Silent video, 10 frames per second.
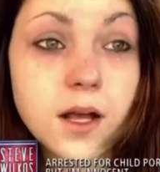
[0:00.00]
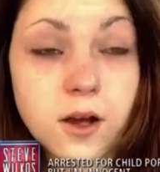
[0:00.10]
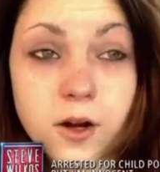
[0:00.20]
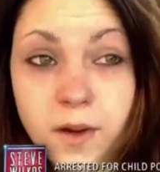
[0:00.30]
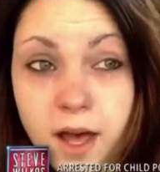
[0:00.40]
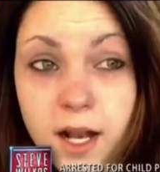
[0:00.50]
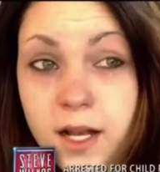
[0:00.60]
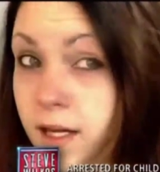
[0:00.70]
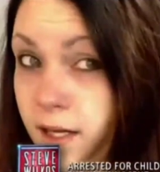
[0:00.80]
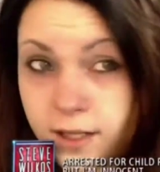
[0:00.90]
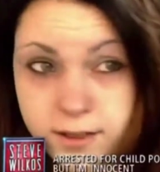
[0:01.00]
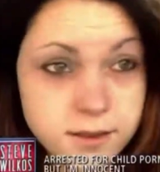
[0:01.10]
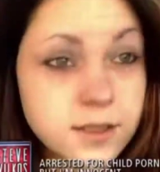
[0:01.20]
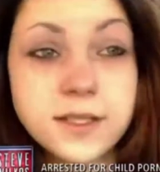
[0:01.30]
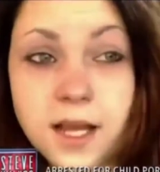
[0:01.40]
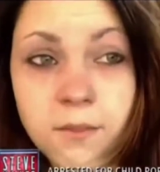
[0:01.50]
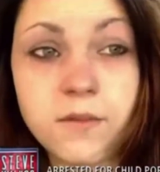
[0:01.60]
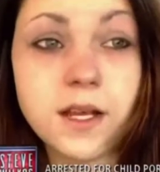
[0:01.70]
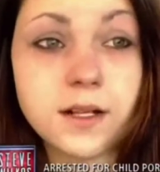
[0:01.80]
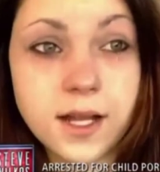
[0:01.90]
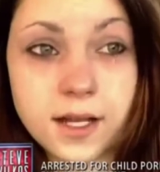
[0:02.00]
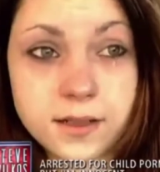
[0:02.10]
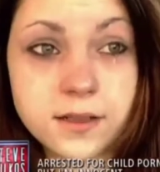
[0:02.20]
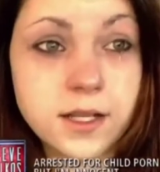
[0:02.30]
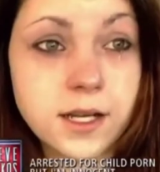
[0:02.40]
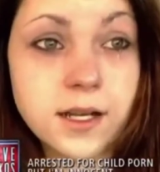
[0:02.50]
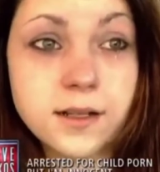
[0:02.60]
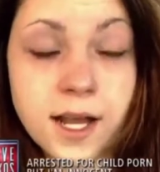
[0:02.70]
go to bed, and same thing the